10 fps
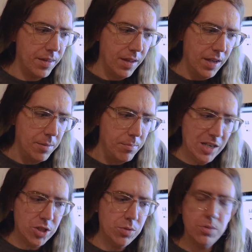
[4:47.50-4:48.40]
it
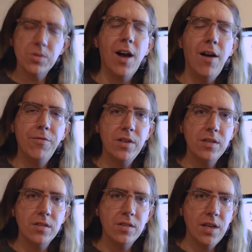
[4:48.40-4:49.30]
makes you lose
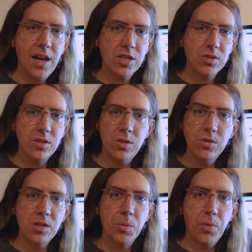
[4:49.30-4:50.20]
confidence in actually
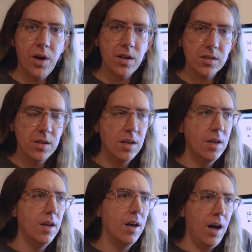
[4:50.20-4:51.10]
using the product.
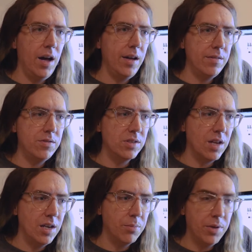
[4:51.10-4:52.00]
I've
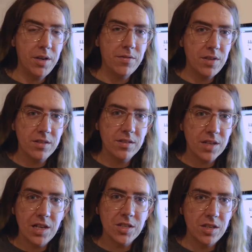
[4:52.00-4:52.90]
designed plenty of things in
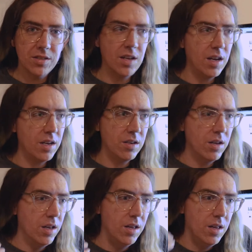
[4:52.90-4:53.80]
Sketch. I designed
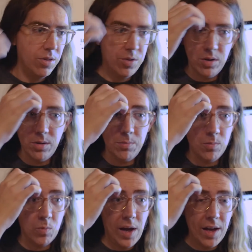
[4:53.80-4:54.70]
the
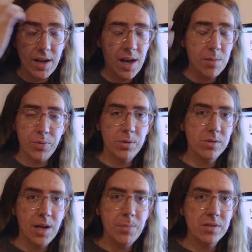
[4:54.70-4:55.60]
WAG app
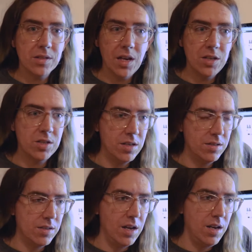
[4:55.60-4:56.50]
prototype in Sketch. I
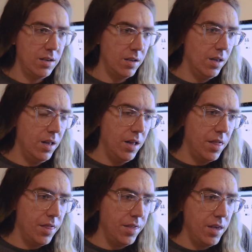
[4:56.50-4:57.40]
designed
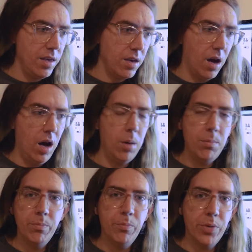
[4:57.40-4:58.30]
the
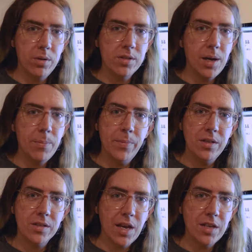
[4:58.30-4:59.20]
hum prototype
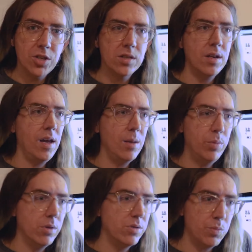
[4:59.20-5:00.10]
in Sketch and
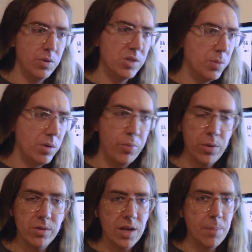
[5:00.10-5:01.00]
put those in Principle and
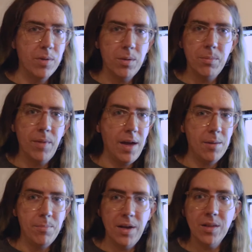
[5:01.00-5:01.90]
prototyped them
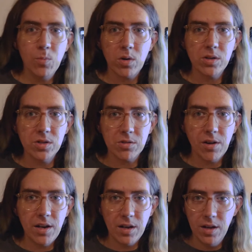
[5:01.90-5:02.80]
and made them work just great.